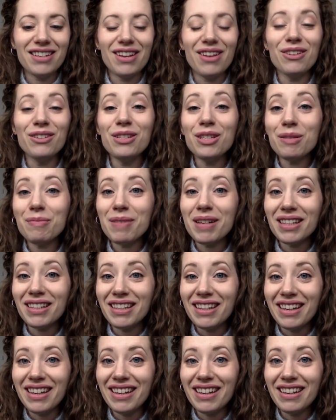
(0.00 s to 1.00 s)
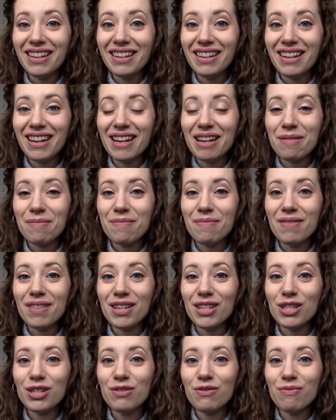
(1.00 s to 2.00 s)
ultimately, um,
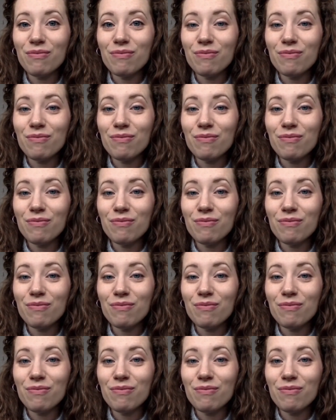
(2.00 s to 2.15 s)
this